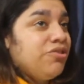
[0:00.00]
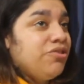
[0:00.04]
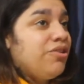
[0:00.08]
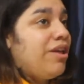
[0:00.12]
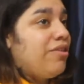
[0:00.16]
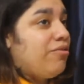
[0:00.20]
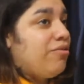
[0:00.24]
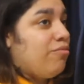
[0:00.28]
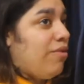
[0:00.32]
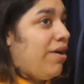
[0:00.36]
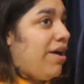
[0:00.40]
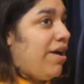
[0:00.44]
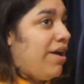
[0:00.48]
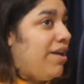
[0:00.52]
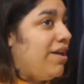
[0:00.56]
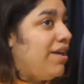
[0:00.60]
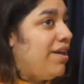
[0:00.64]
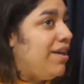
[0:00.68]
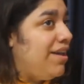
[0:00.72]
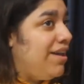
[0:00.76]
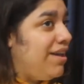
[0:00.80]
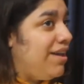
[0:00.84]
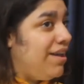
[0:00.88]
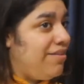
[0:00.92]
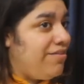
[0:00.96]
so that's why
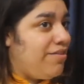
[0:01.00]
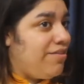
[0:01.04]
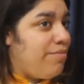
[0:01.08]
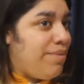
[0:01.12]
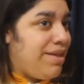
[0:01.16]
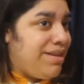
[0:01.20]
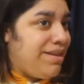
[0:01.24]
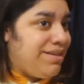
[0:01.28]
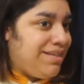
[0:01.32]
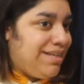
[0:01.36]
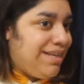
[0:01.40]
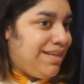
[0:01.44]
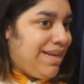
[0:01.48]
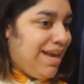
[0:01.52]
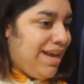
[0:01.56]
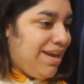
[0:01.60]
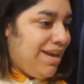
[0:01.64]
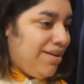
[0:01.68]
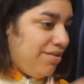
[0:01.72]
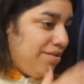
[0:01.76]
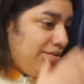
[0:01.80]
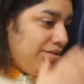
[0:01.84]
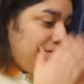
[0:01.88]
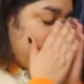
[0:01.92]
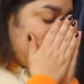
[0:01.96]
it's a bit
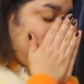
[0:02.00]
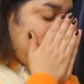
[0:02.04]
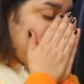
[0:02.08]
delayed.